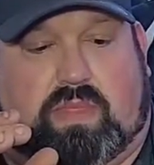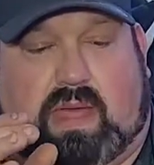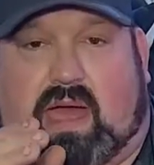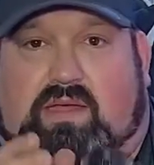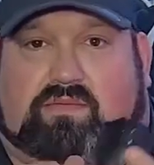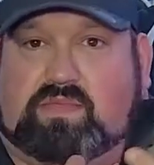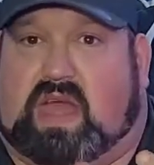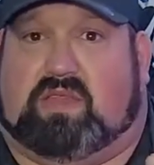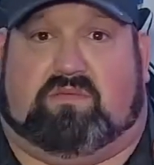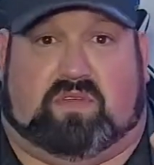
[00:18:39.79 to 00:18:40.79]
I
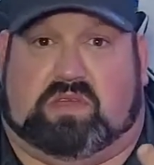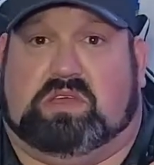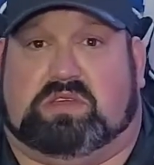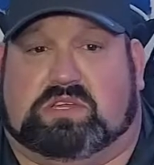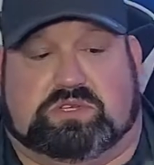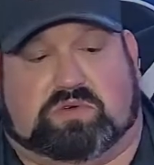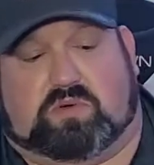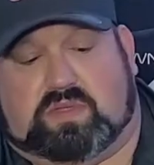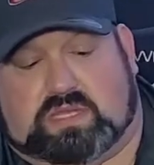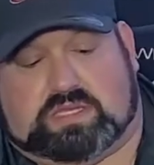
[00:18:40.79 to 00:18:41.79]
had really good
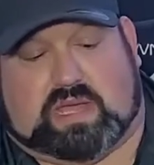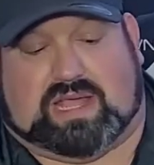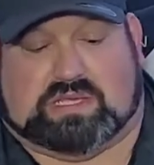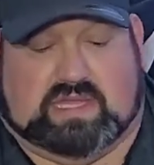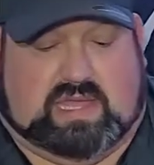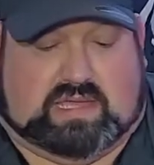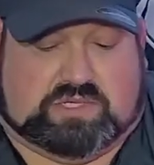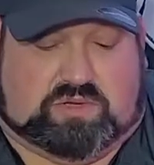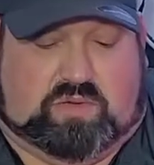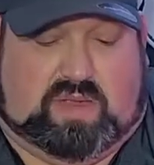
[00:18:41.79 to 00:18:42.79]
control with this. Actually, the
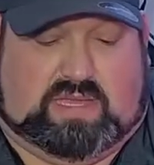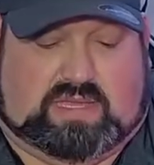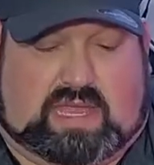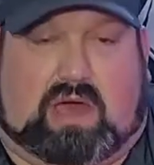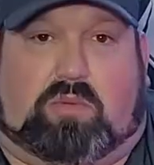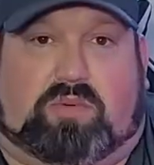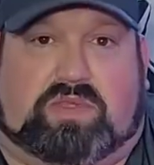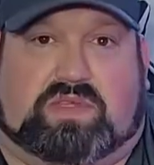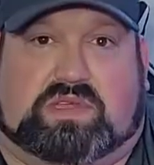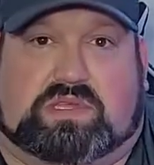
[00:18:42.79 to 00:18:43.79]
extra weight did help
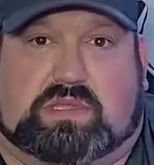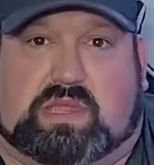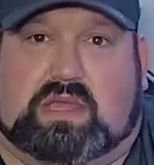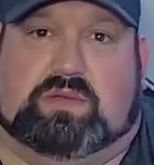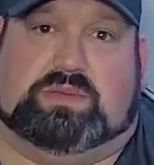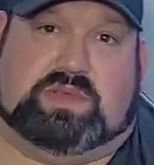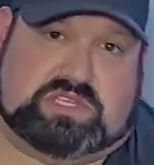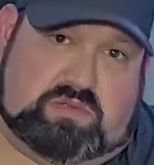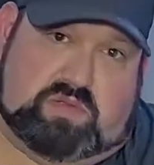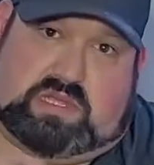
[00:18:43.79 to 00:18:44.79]
with the, like,
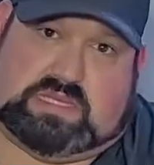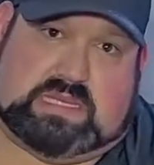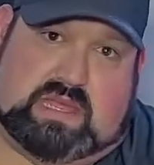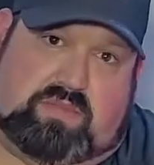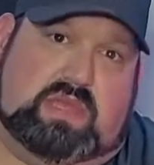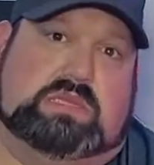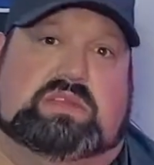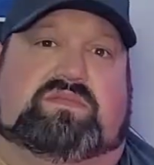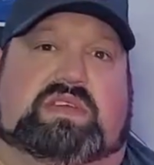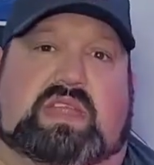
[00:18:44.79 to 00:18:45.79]
especially when I was sniping and
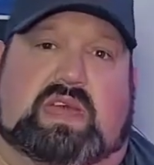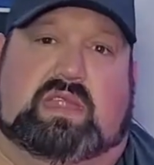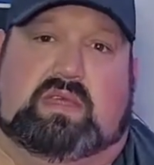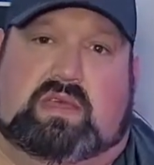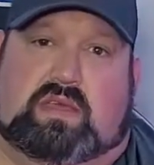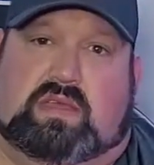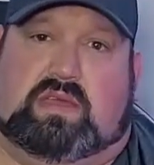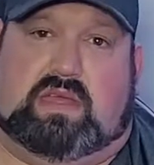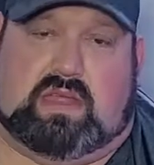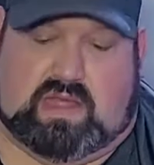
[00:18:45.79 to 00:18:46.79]
stuff like that.
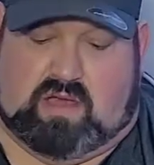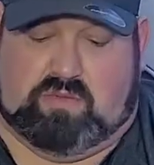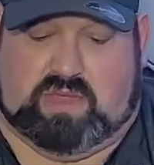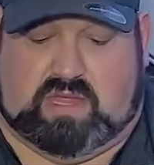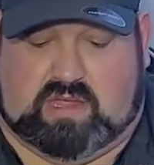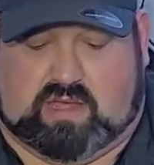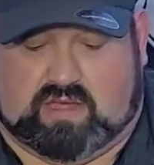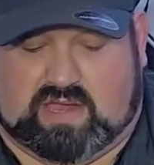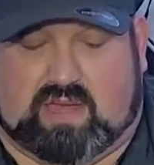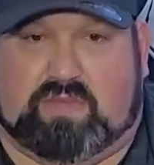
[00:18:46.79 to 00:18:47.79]
It helped me
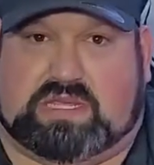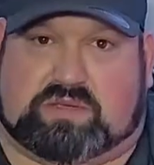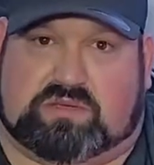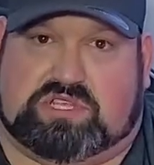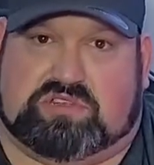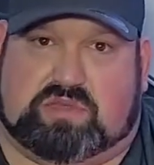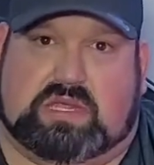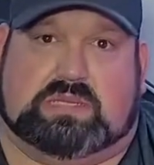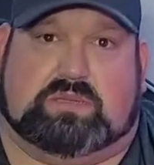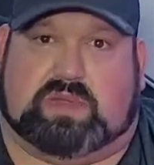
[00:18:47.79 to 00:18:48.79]
not be so
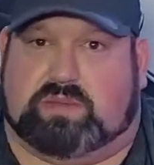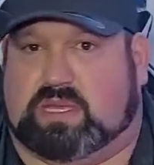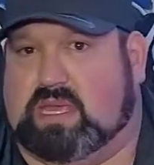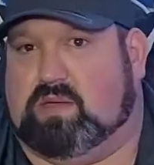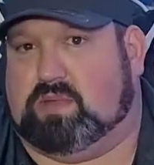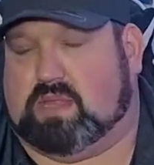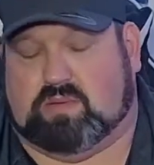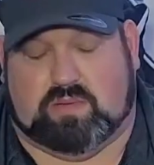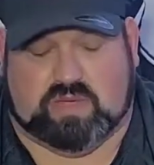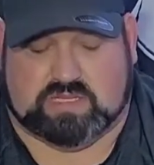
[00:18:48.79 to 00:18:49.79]
jittery. Sometimes I get with
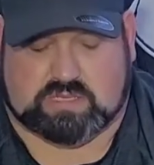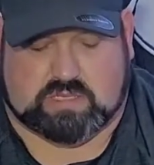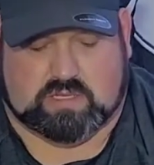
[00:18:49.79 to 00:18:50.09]
lightweight mice.